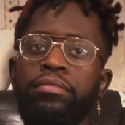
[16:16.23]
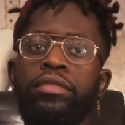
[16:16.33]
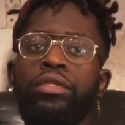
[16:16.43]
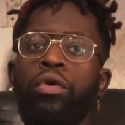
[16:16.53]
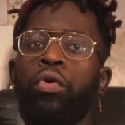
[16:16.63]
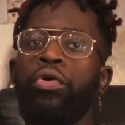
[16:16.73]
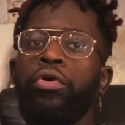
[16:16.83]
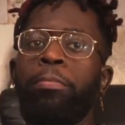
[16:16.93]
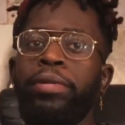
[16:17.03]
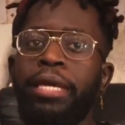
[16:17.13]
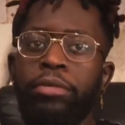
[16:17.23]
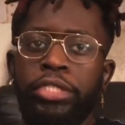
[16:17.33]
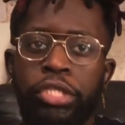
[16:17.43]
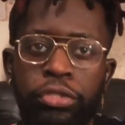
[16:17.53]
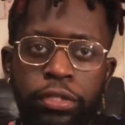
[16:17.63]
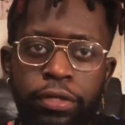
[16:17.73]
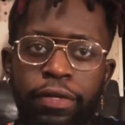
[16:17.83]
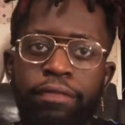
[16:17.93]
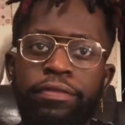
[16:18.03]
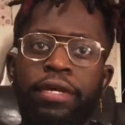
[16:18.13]
or don't blame your children
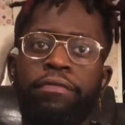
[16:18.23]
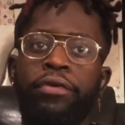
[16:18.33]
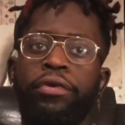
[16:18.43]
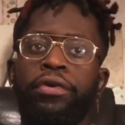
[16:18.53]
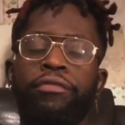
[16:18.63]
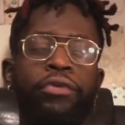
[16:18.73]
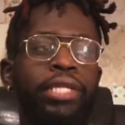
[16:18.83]
if your